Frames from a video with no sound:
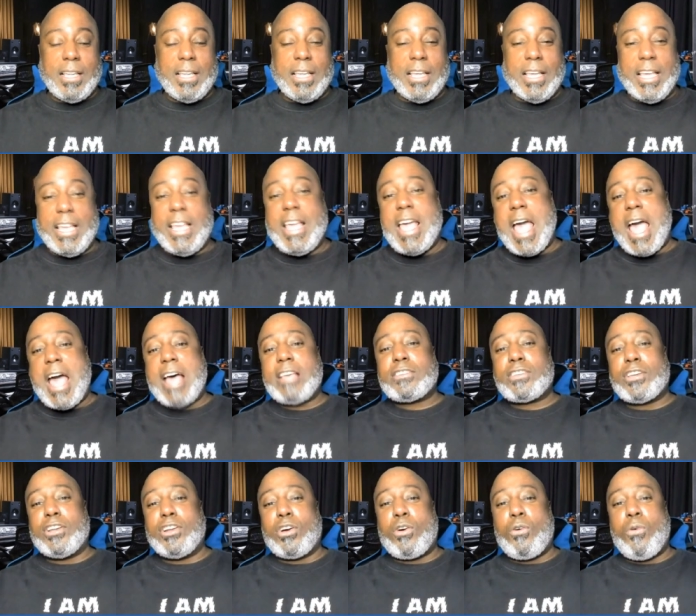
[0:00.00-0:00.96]
he asked
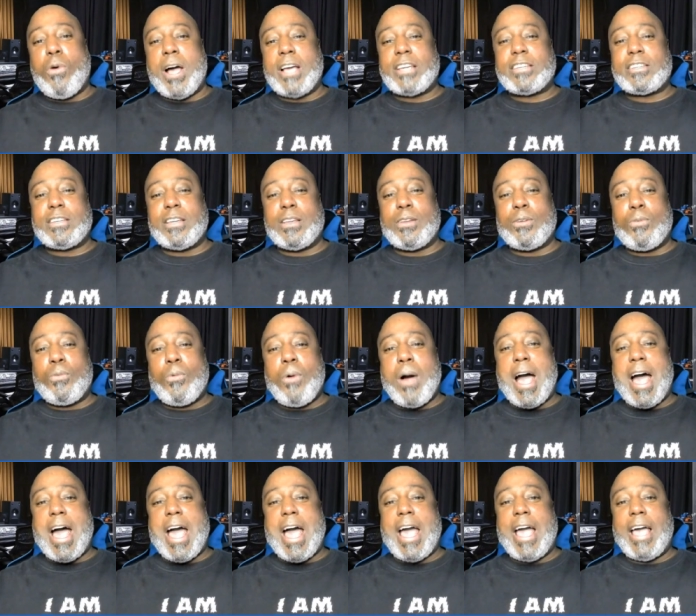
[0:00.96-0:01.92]
her the question,
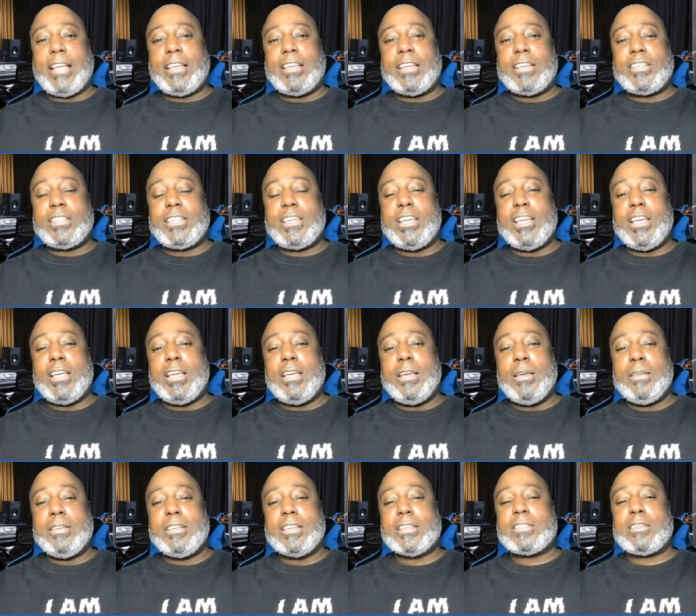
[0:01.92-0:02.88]
why did she
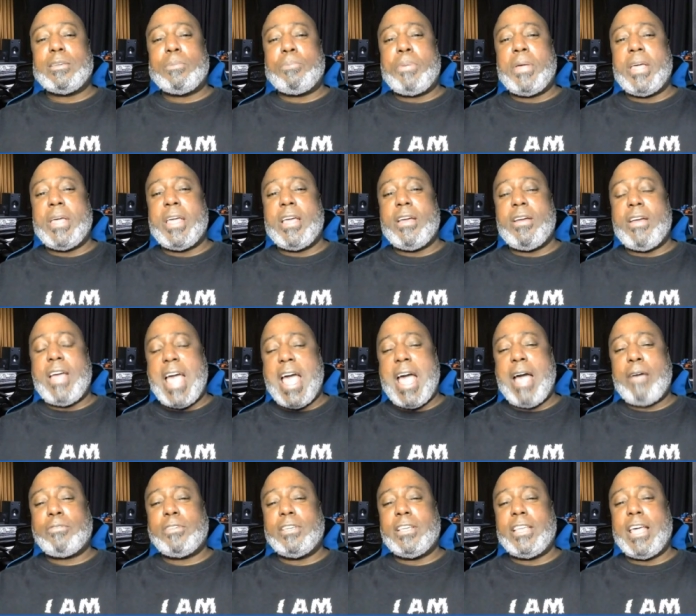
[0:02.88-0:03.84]
disappear
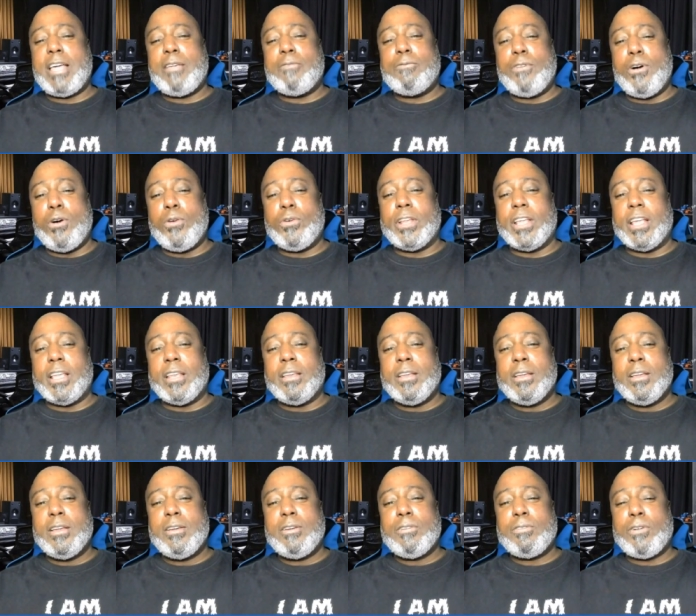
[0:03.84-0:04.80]
after they voted
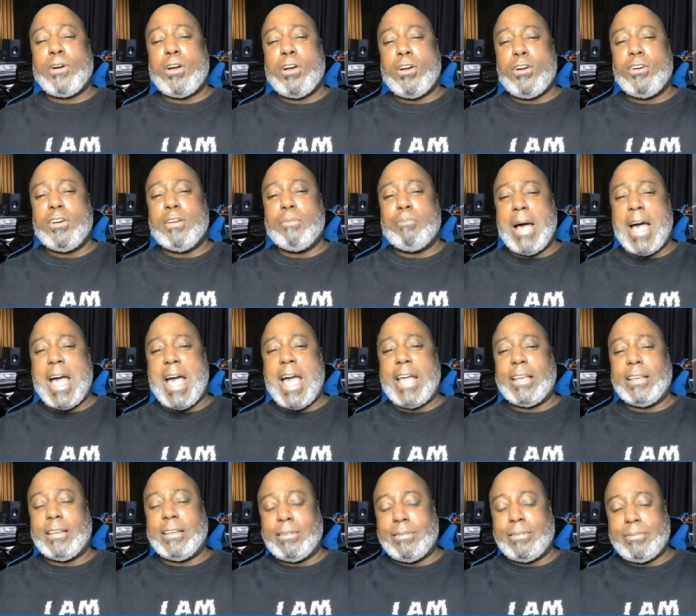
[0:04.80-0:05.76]
for her and
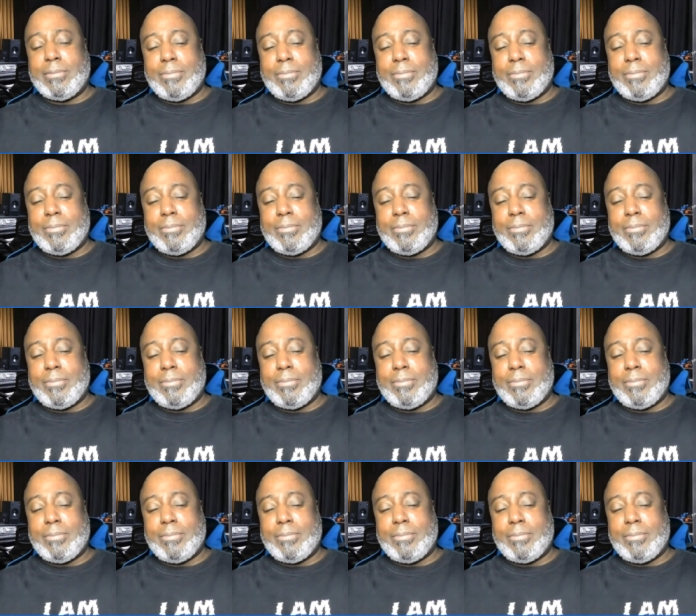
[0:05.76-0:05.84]
Biden?